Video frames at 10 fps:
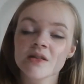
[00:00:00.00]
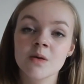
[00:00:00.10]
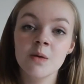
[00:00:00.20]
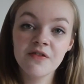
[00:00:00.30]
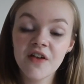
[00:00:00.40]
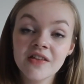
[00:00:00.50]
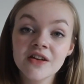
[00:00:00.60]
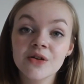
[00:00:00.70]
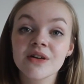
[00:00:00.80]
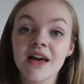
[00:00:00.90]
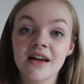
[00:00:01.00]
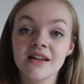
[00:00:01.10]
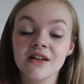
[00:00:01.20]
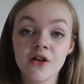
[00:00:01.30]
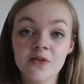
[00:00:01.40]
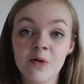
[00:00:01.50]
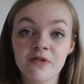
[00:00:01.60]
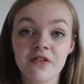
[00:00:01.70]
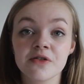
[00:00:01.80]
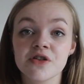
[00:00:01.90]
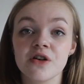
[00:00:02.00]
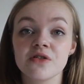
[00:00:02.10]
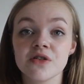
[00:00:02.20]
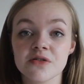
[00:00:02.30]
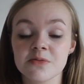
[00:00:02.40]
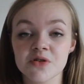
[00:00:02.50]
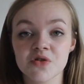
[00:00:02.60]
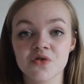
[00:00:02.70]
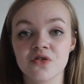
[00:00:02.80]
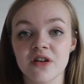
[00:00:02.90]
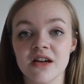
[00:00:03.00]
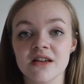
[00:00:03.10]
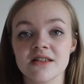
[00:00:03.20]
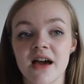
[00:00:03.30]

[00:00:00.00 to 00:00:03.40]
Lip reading: So I prefer that you can get lots more photos, lots more stories